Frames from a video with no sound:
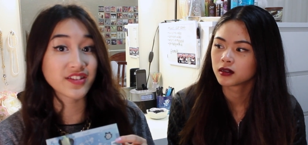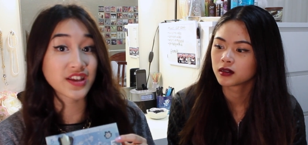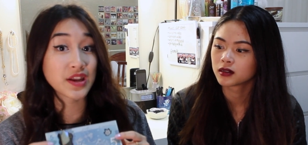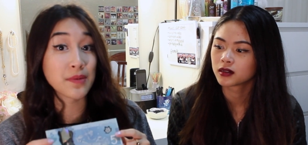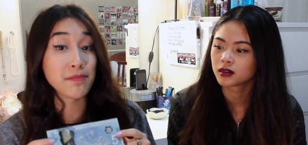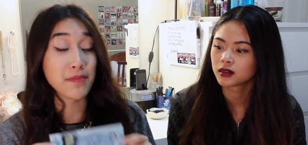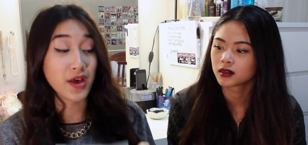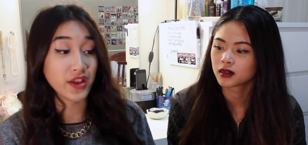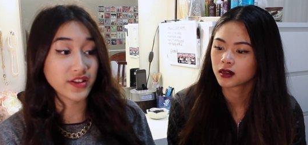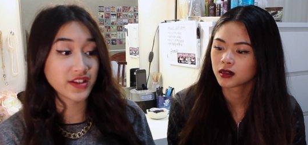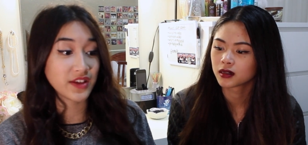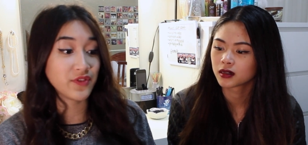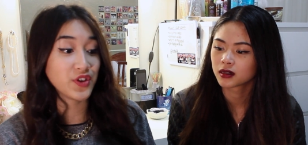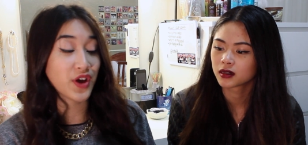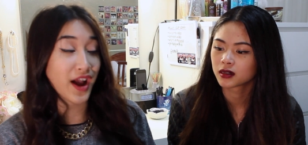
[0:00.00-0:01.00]
Speaker 1: it's gonna melt.
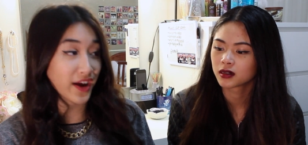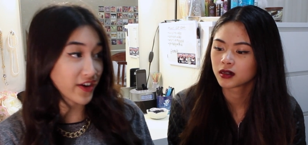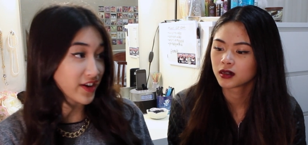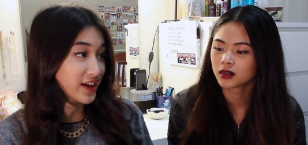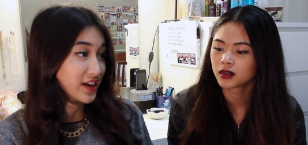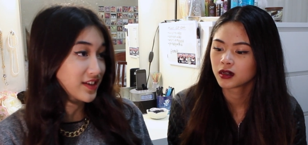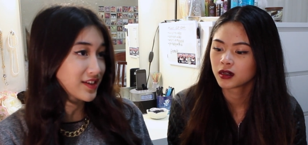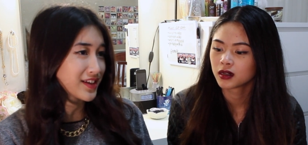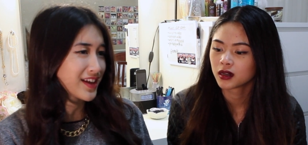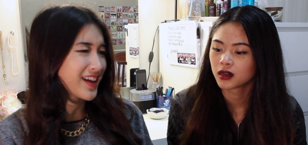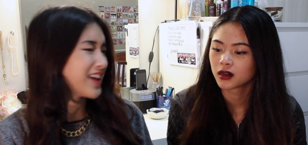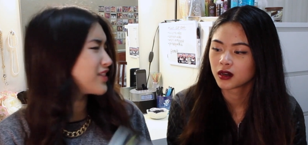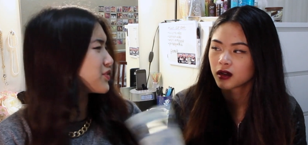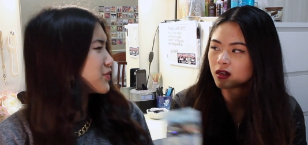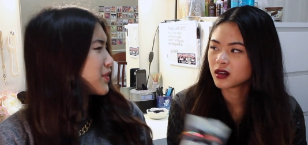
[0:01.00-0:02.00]
If you iron it,
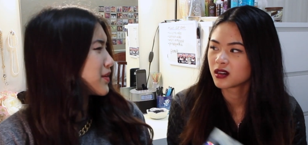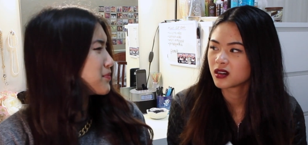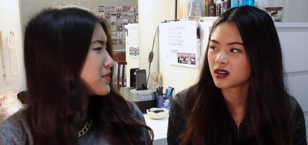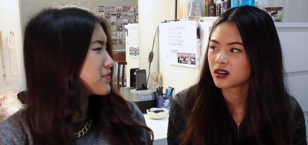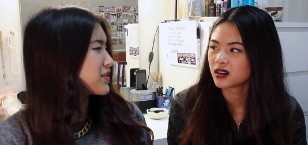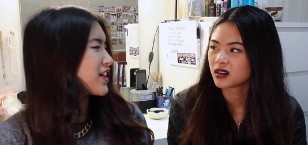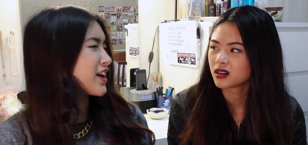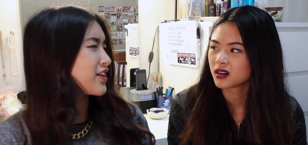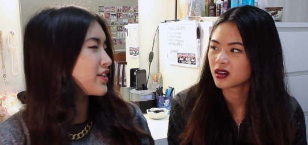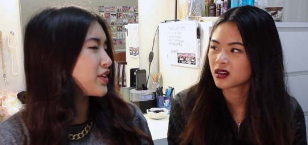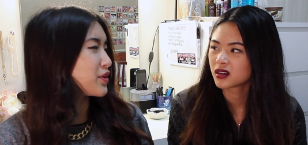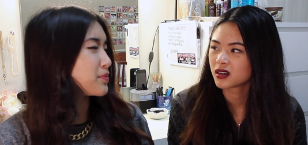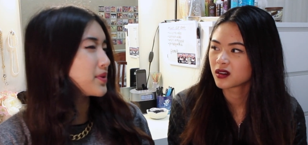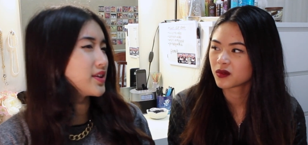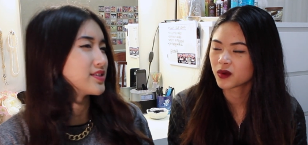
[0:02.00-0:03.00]
I don't know why people iron
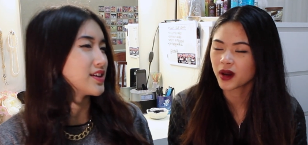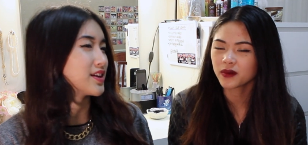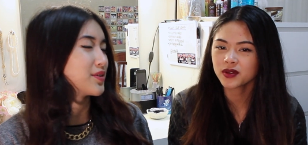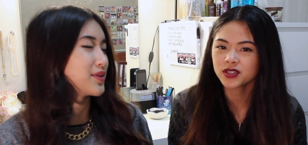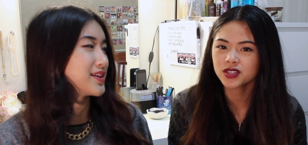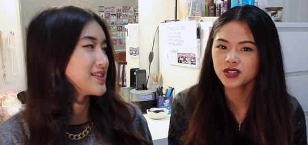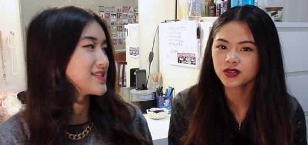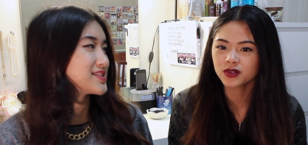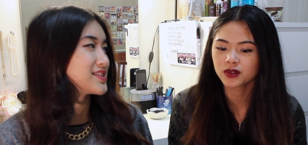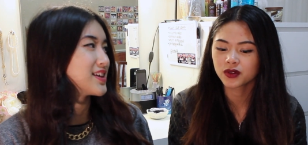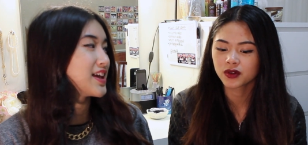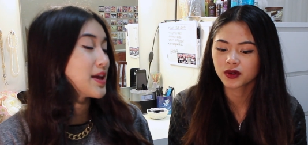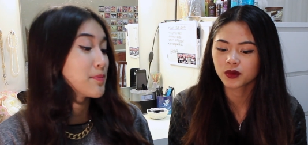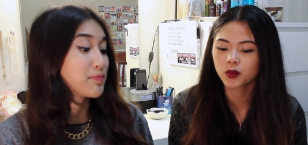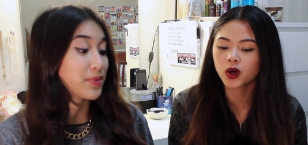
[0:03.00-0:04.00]
their bills. Why would you?
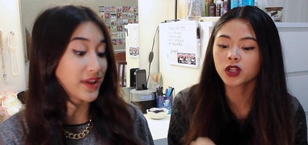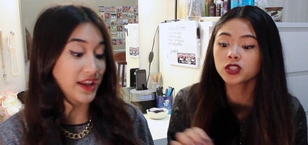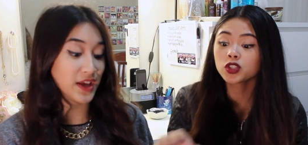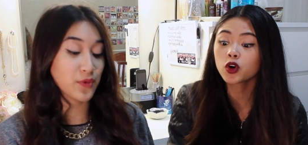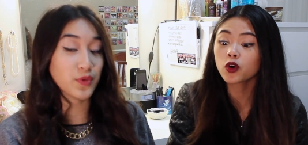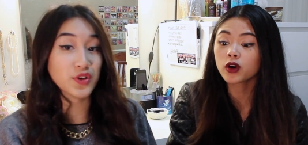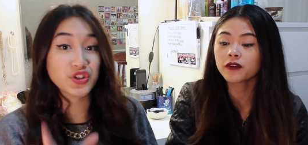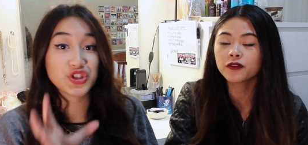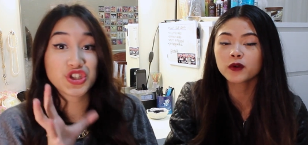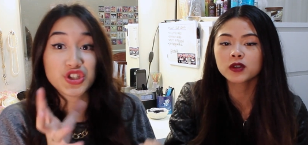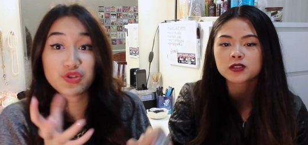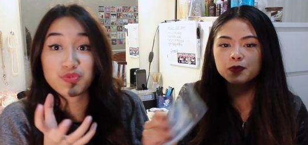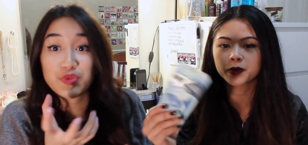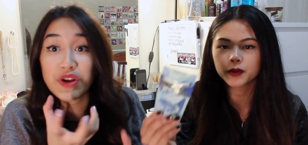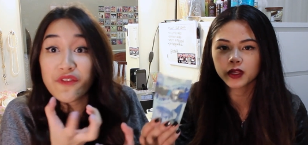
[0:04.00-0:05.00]
Well, it will
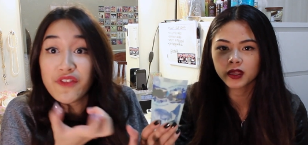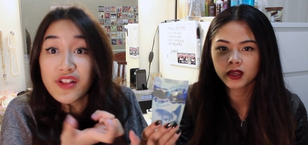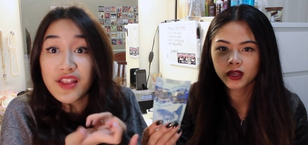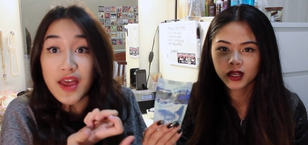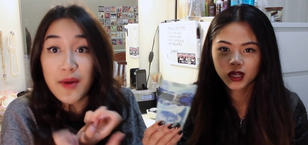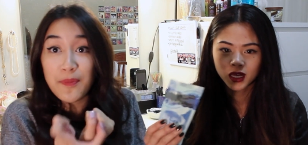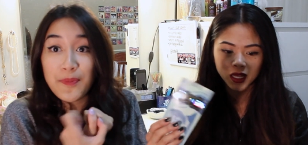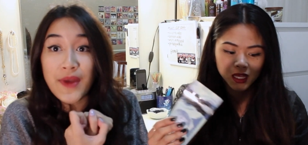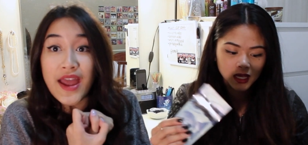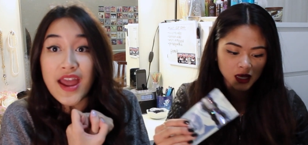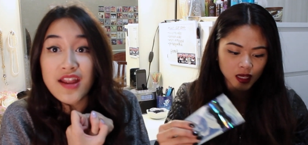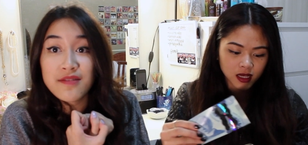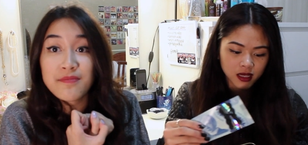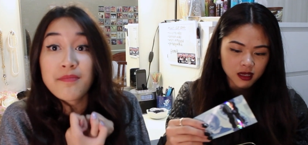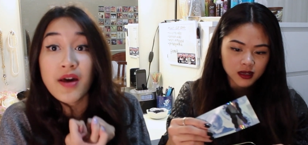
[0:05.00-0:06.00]
shrivel
Speaker 2: up
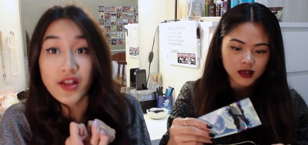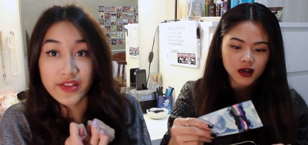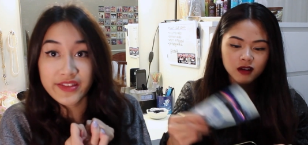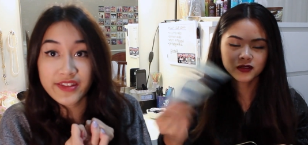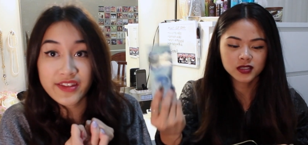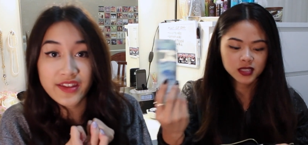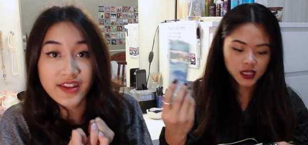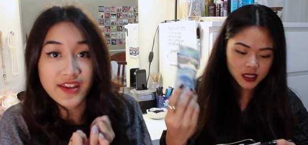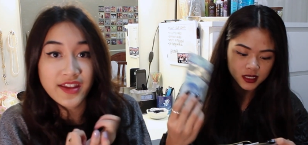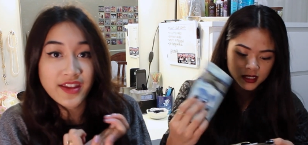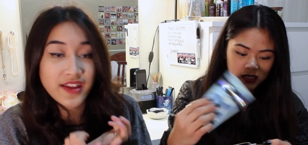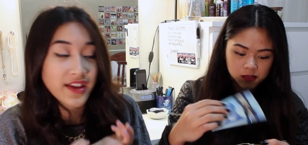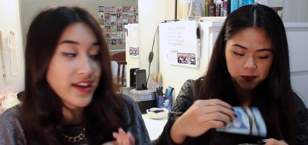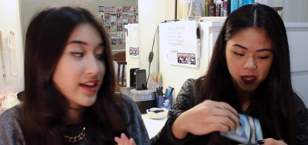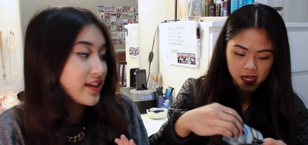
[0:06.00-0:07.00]
and melt. Obviously, because
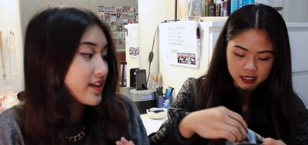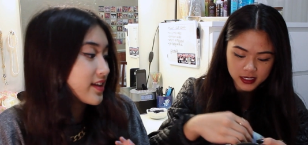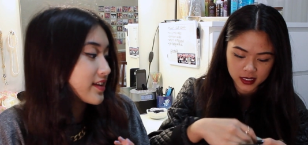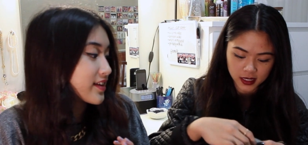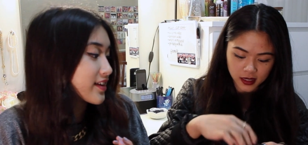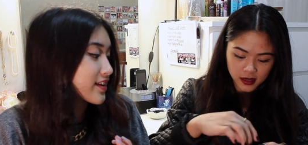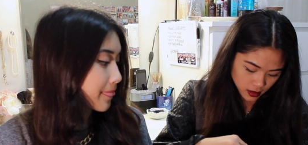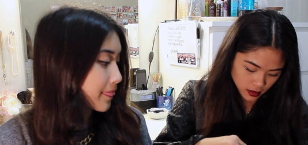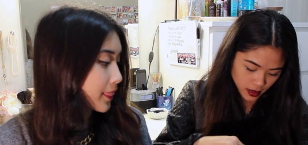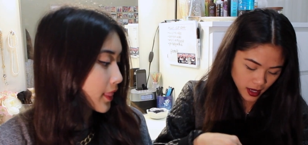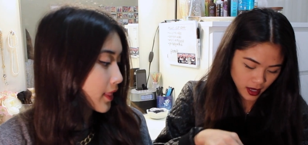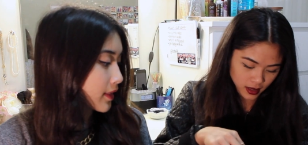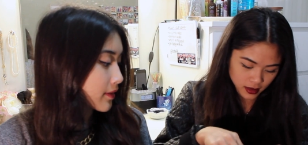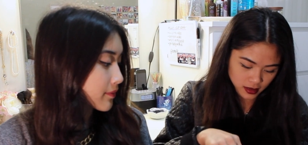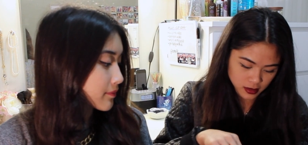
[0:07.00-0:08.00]
it's plastic.
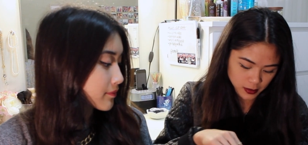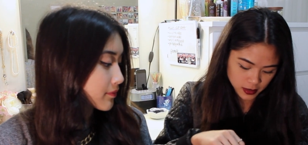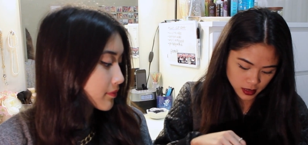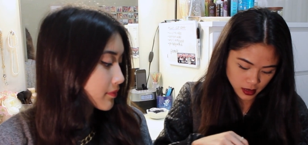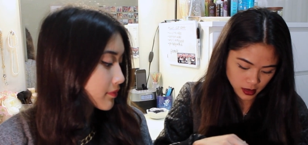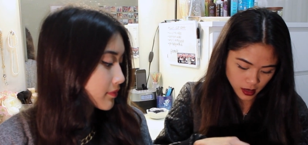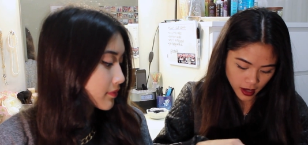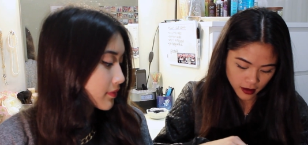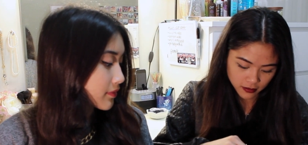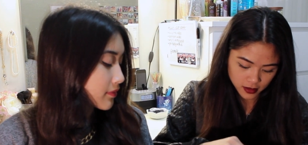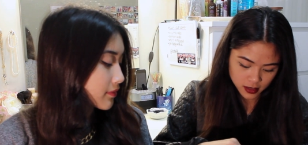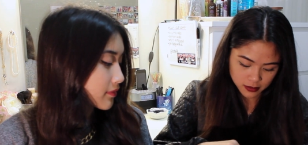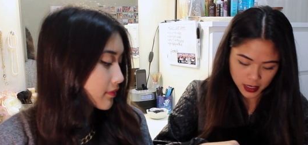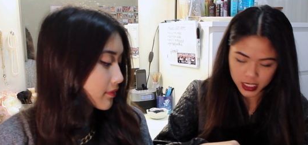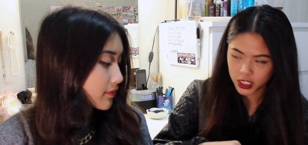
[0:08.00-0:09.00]
Yeah, that's what I have
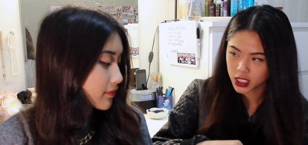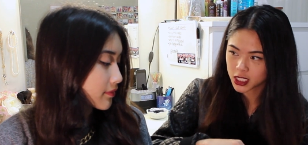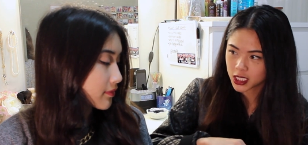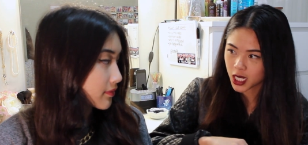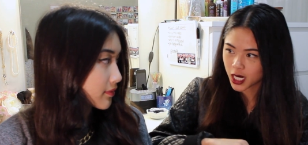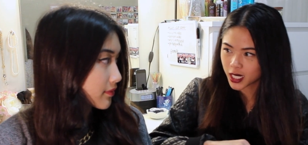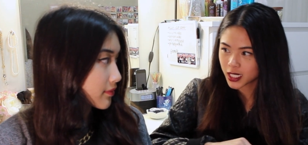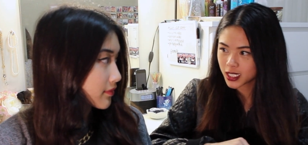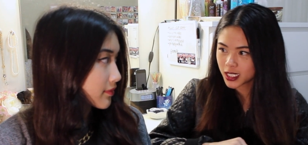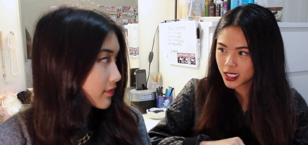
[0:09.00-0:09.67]
this Nancy's card.